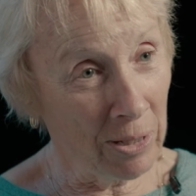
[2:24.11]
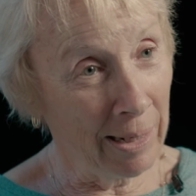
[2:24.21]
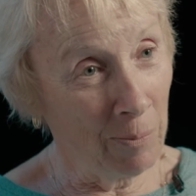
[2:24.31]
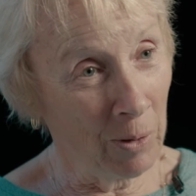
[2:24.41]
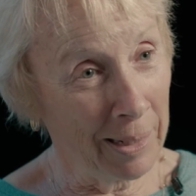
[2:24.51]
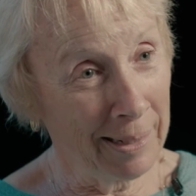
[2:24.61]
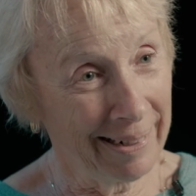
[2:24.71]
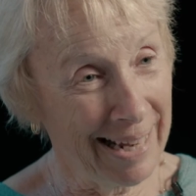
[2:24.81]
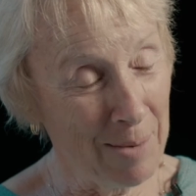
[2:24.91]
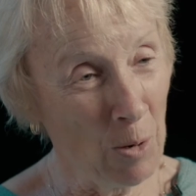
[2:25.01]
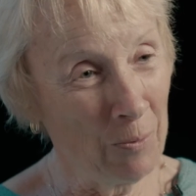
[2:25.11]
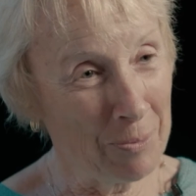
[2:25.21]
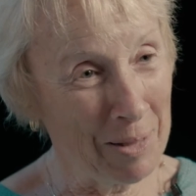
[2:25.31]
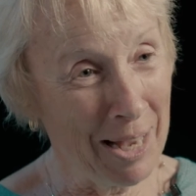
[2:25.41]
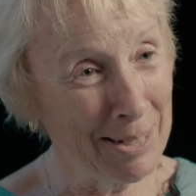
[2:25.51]
time when I came home
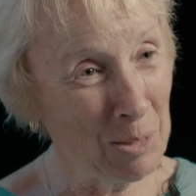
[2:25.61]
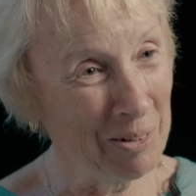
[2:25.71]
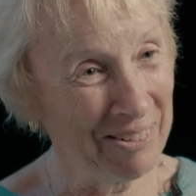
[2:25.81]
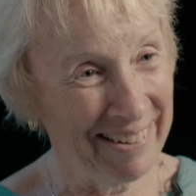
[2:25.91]
from the hospital.